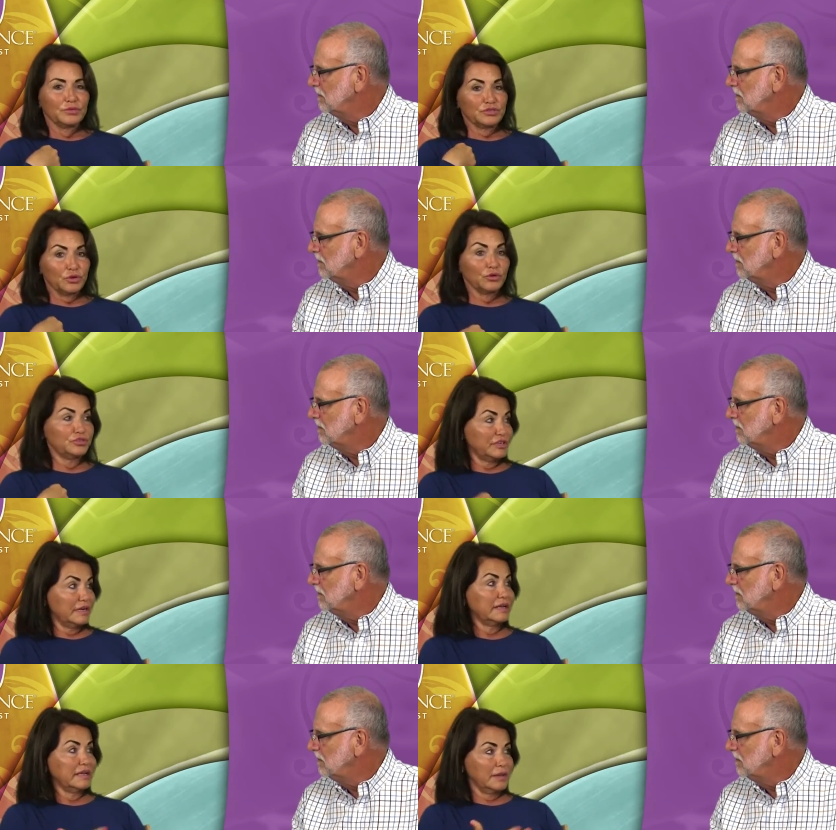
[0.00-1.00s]
Speaker 1: was told she
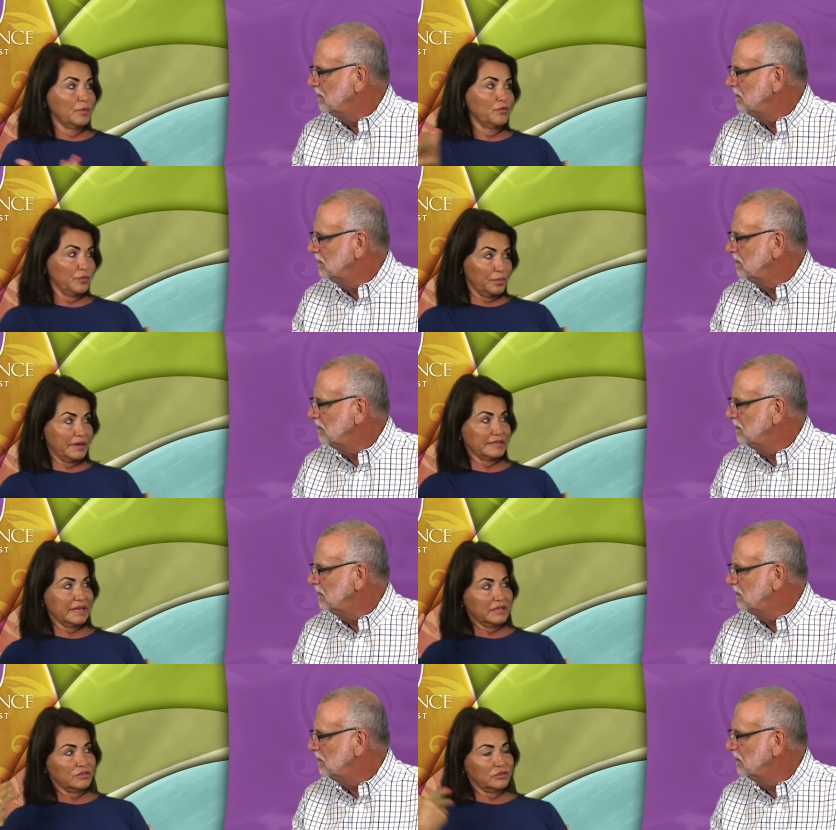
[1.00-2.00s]
needed chemo for breast
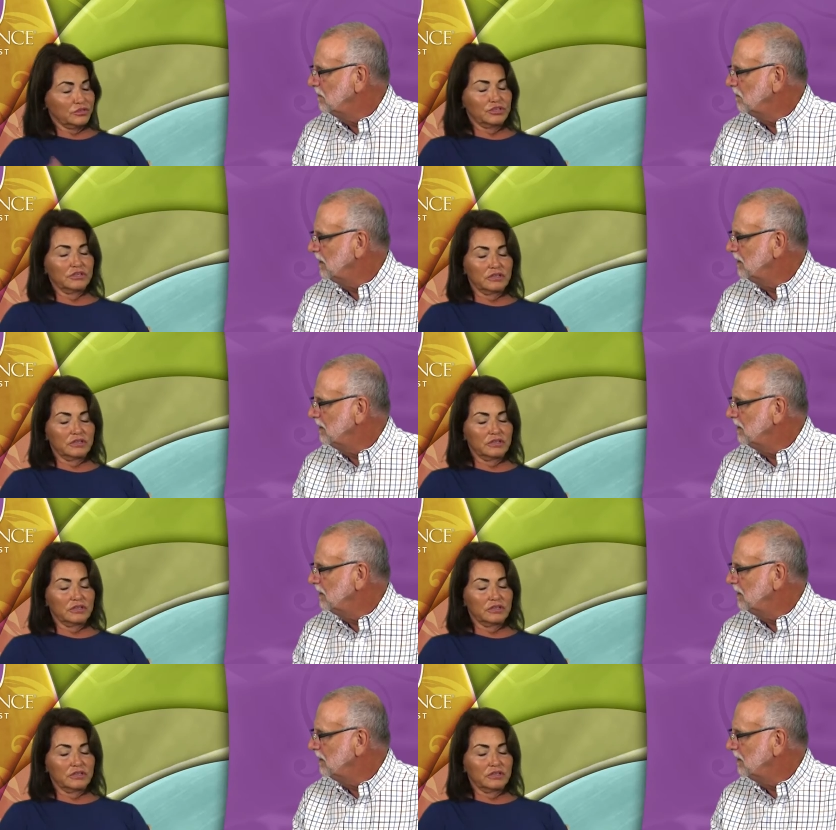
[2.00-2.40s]
cancer, and she right.